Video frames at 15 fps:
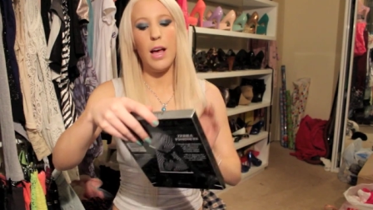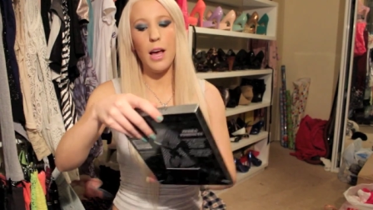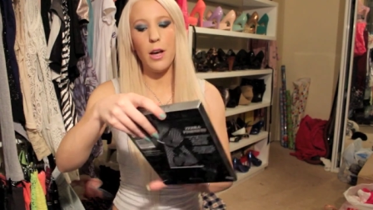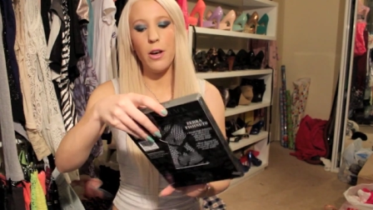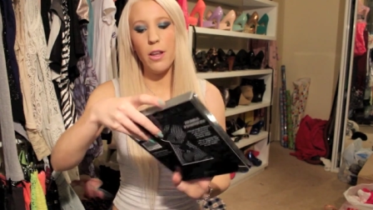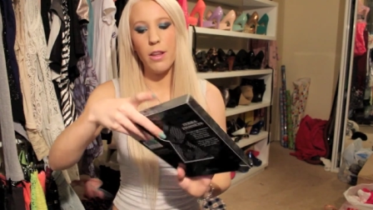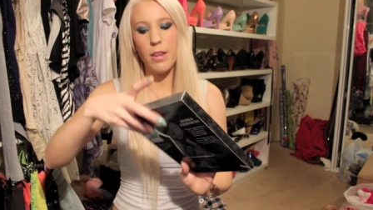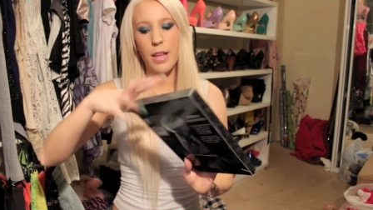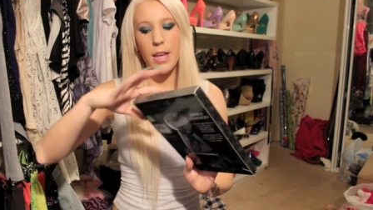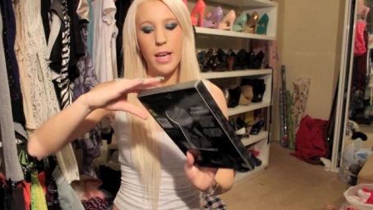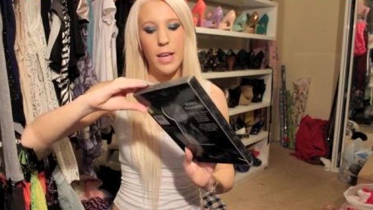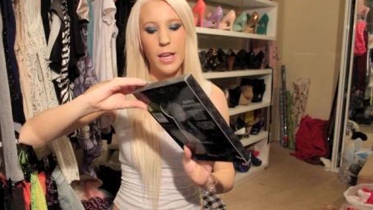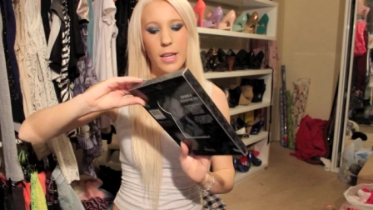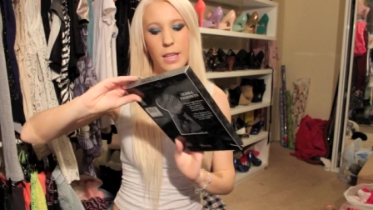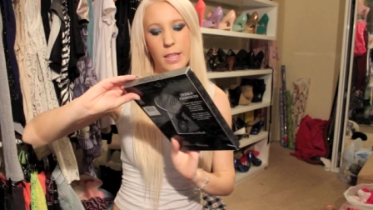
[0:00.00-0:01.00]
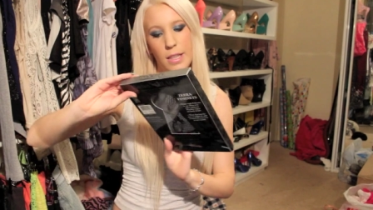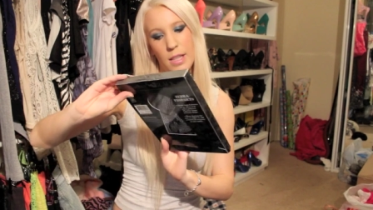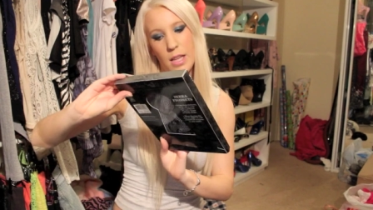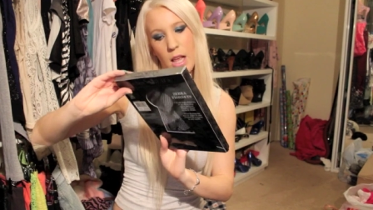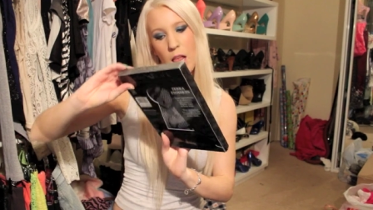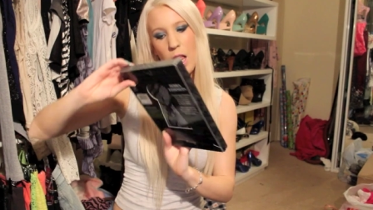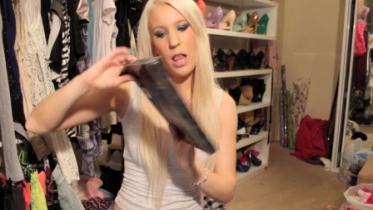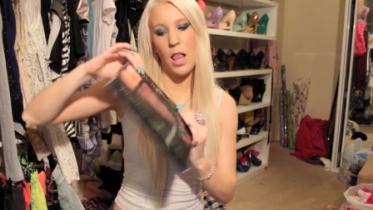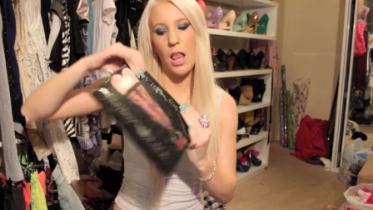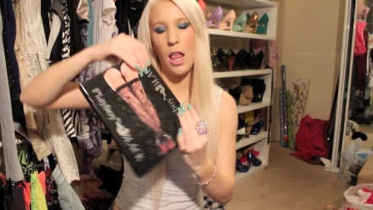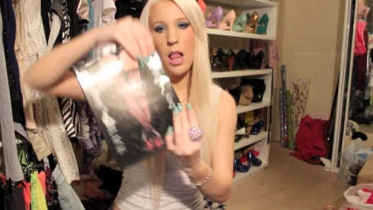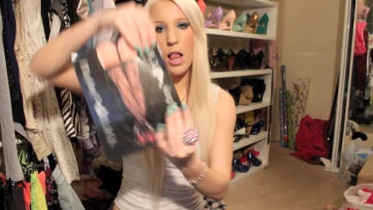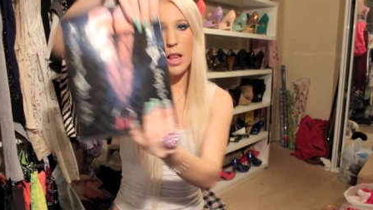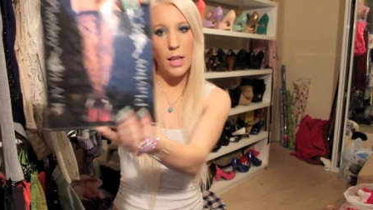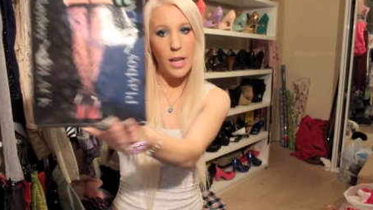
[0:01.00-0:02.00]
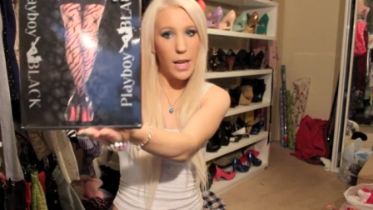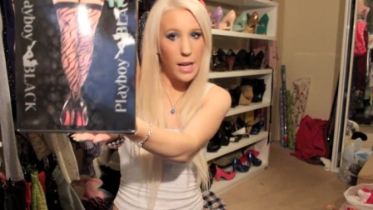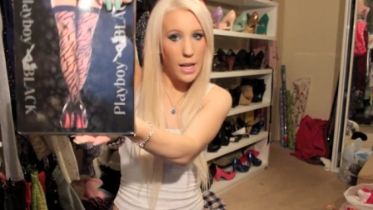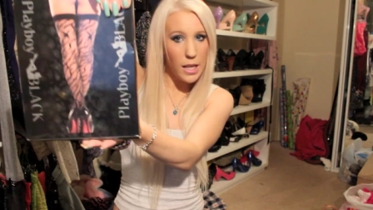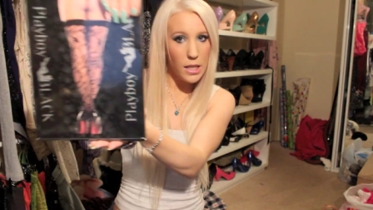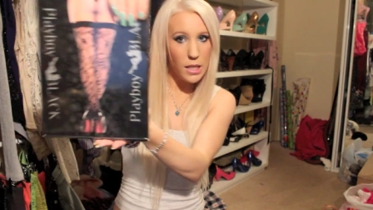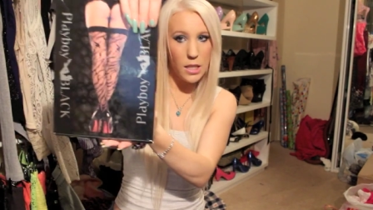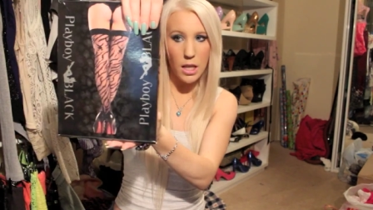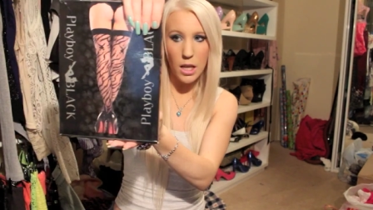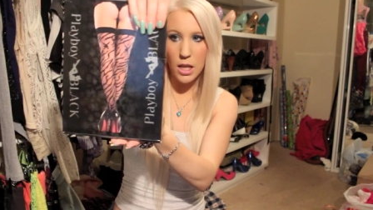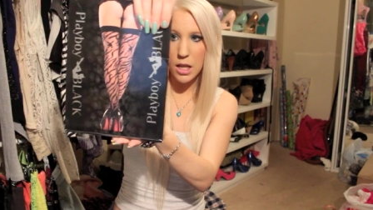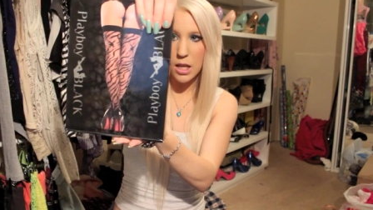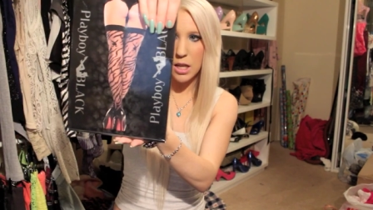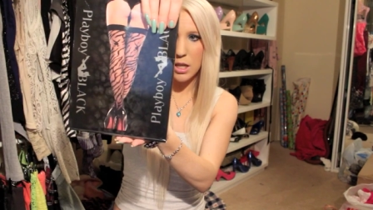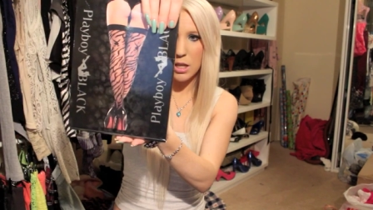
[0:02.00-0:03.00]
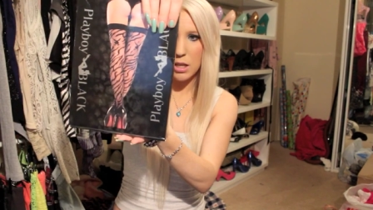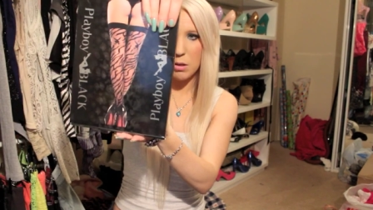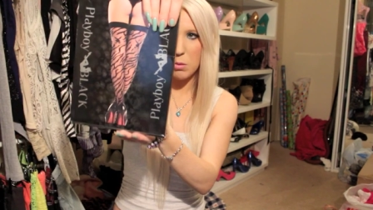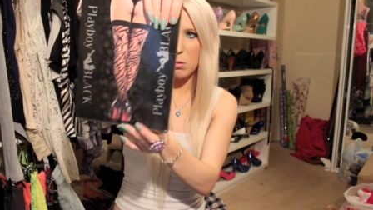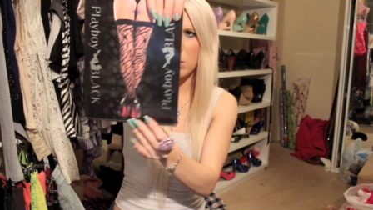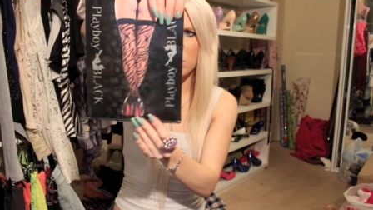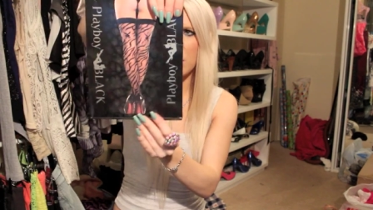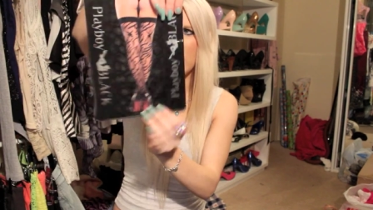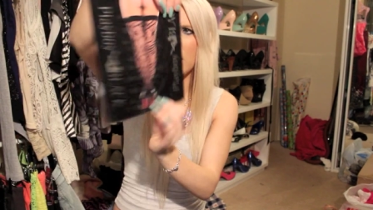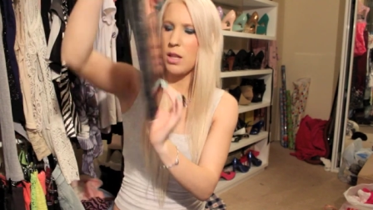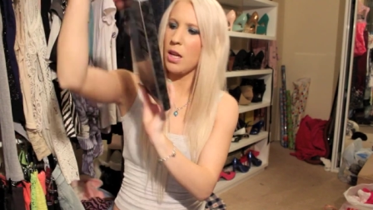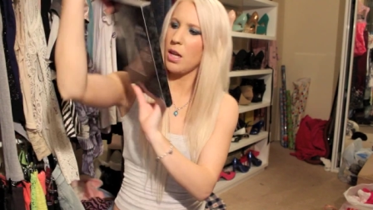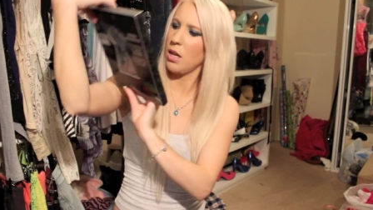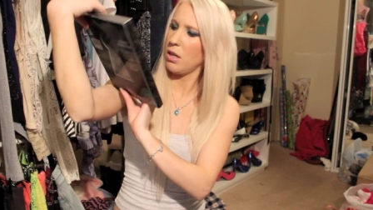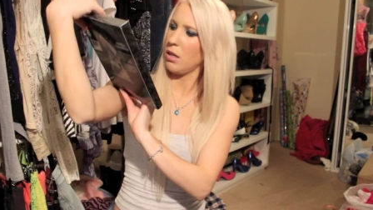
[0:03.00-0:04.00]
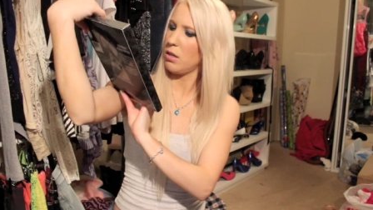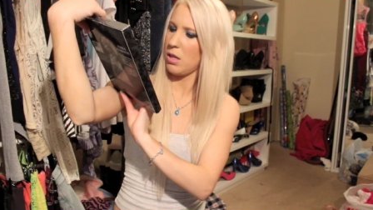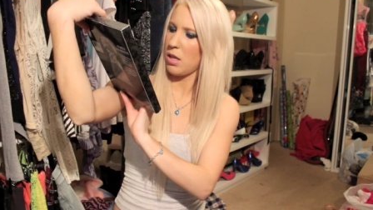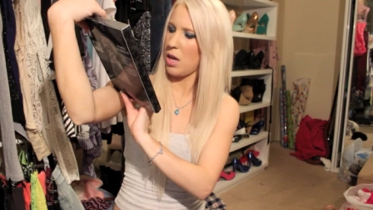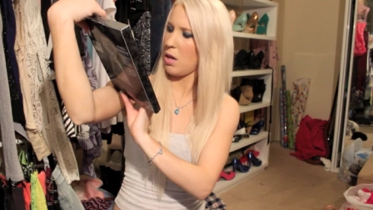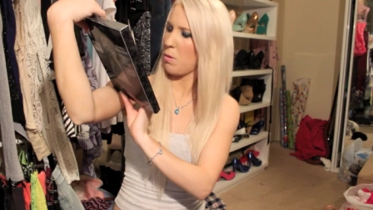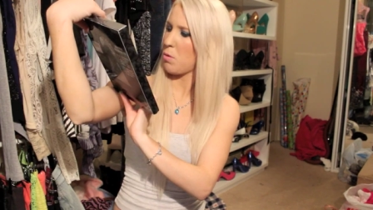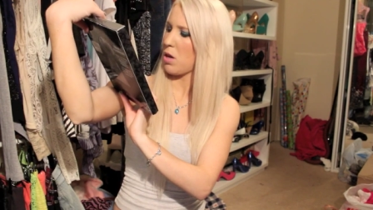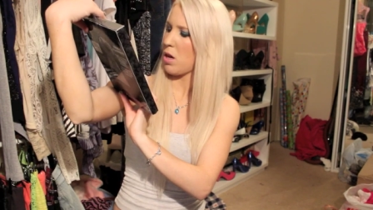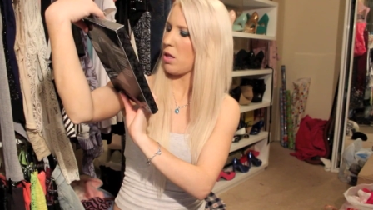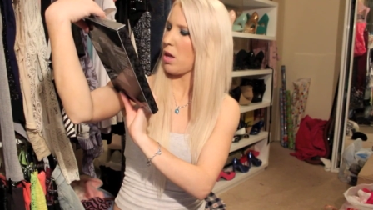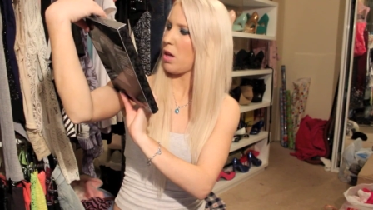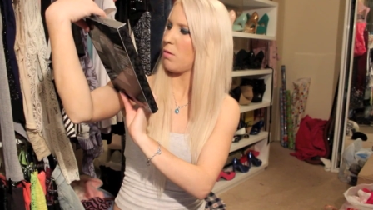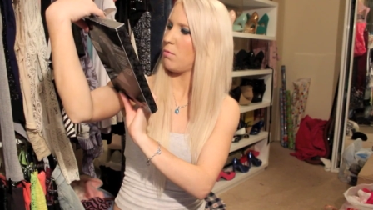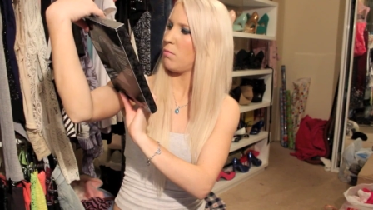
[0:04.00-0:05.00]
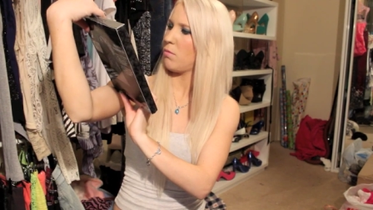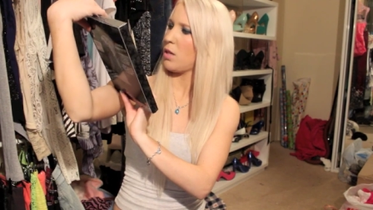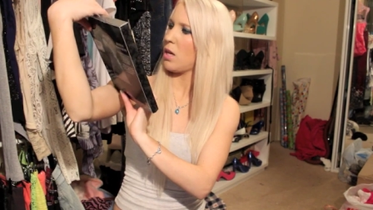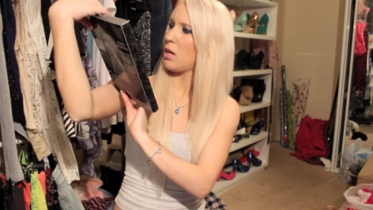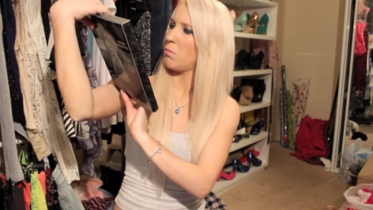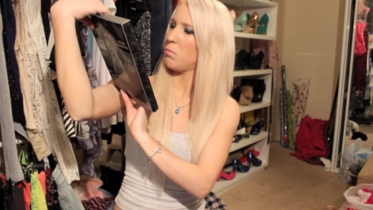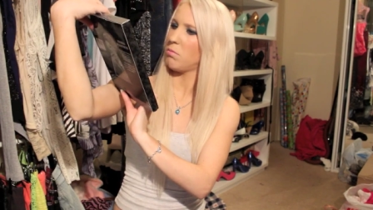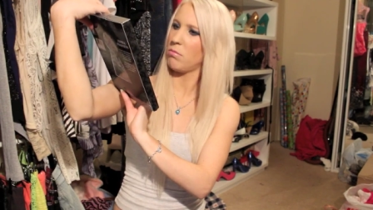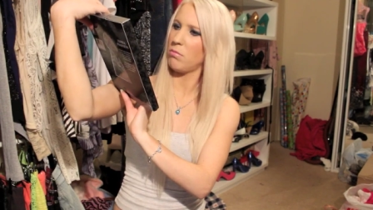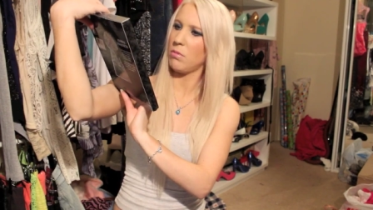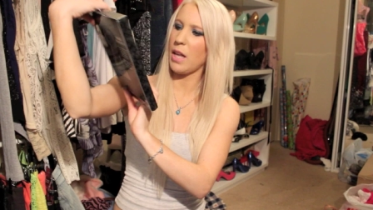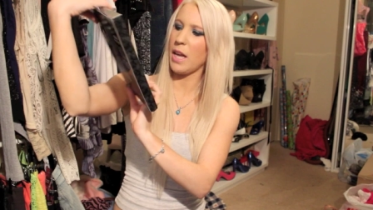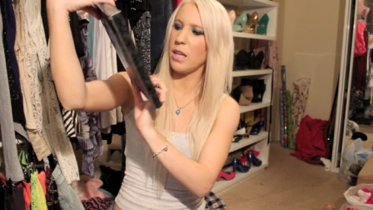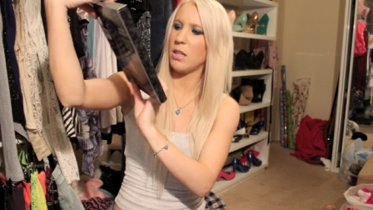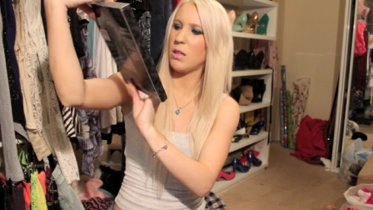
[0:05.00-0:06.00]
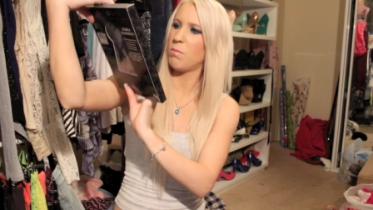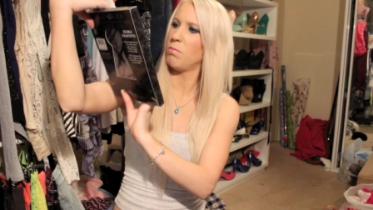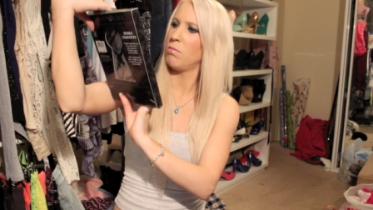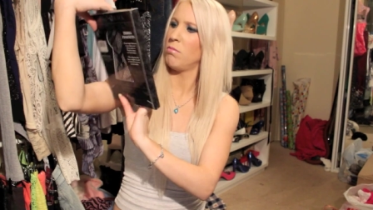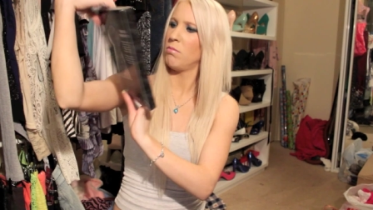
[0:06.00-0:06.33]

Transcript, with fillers: I got these leggings. Well, are they leggings? They, what are they? They're lace